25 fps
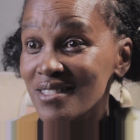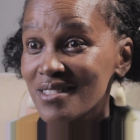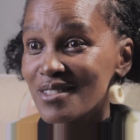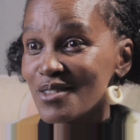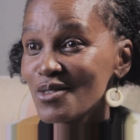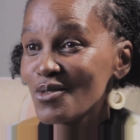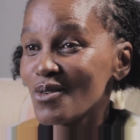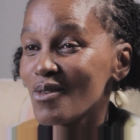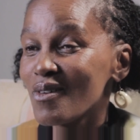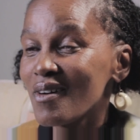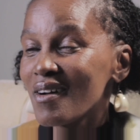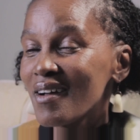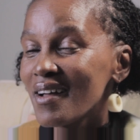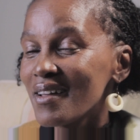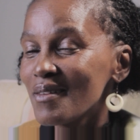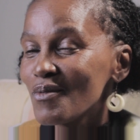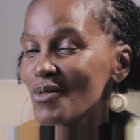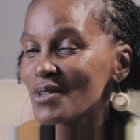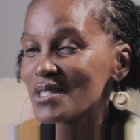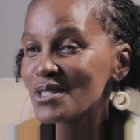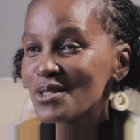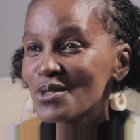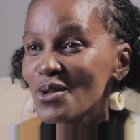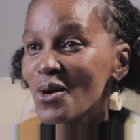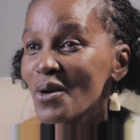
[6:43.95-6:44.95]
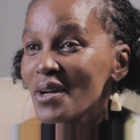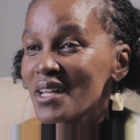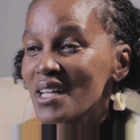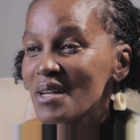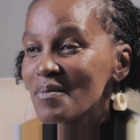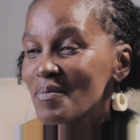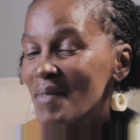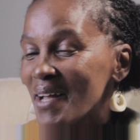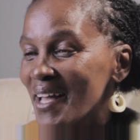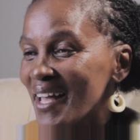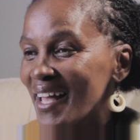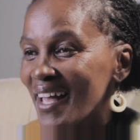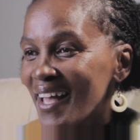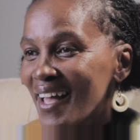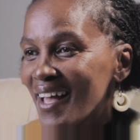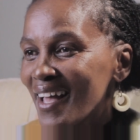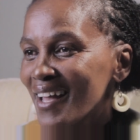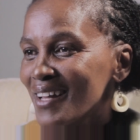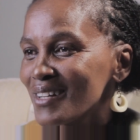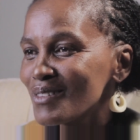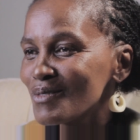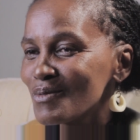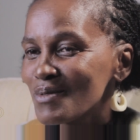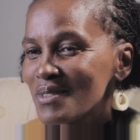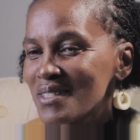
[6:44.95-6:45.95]
You know, I was knocking my
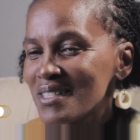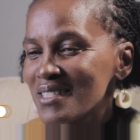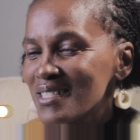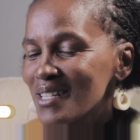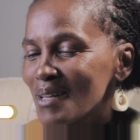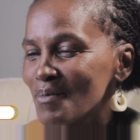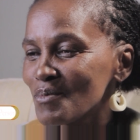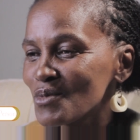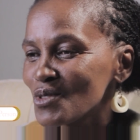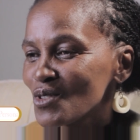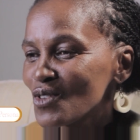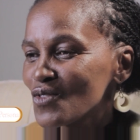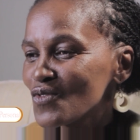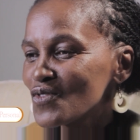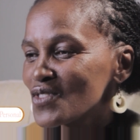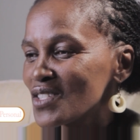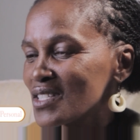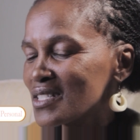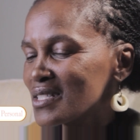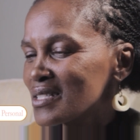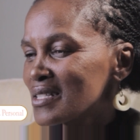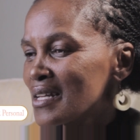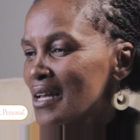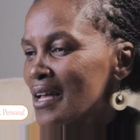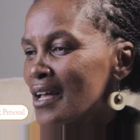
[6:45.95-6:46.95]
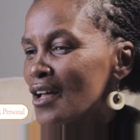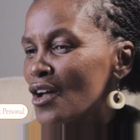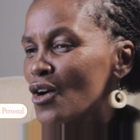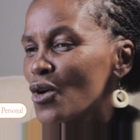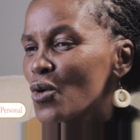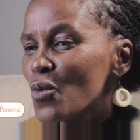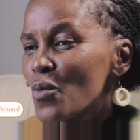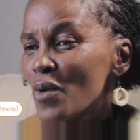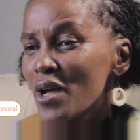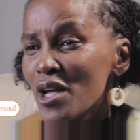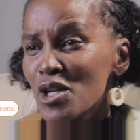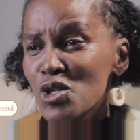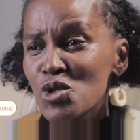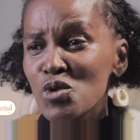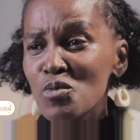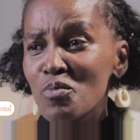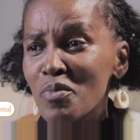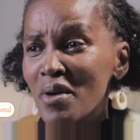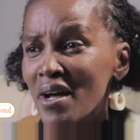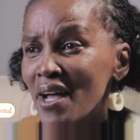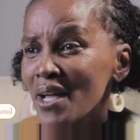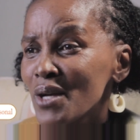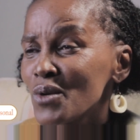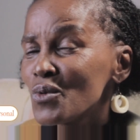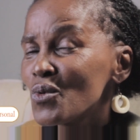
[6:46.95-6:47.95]
head in terms of just where to
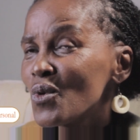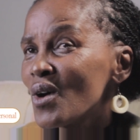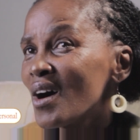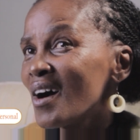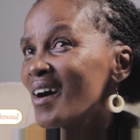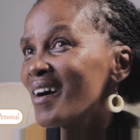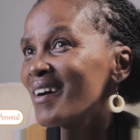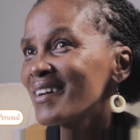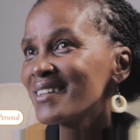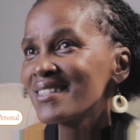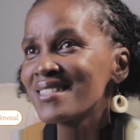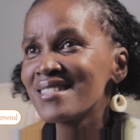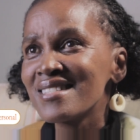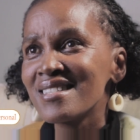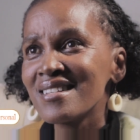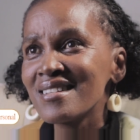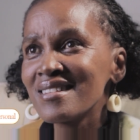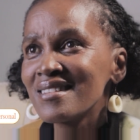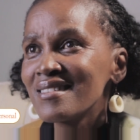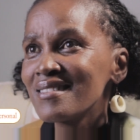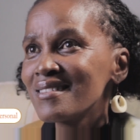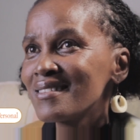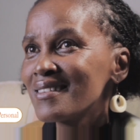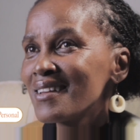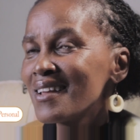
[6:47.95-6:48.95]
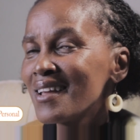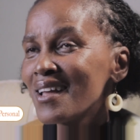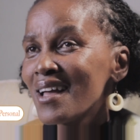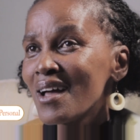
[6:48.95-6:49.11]
buy what and